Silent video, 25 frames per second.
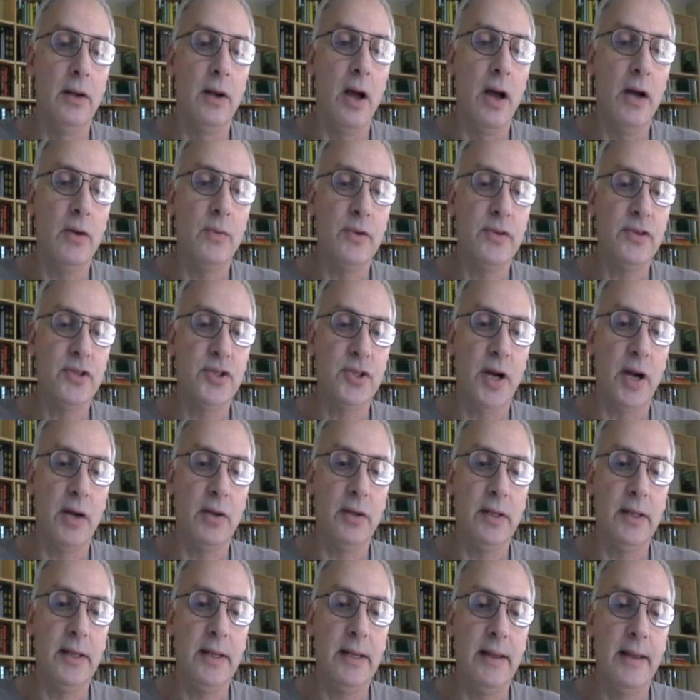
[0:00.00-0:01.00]
Along with
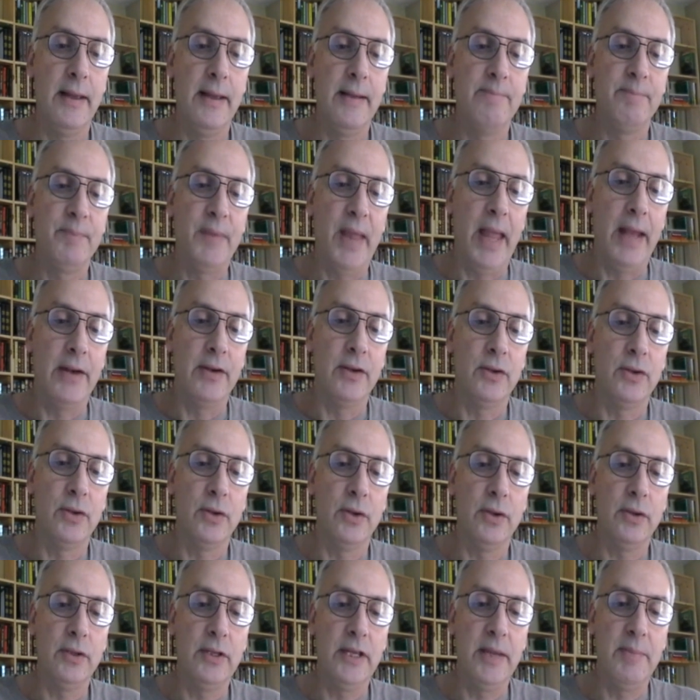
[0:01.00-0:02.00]
Charlie and
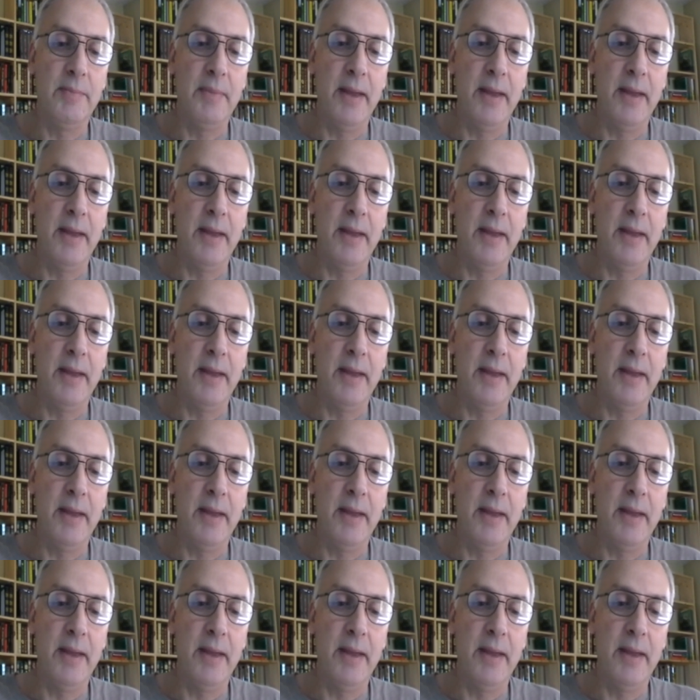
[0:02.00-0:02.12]
a girl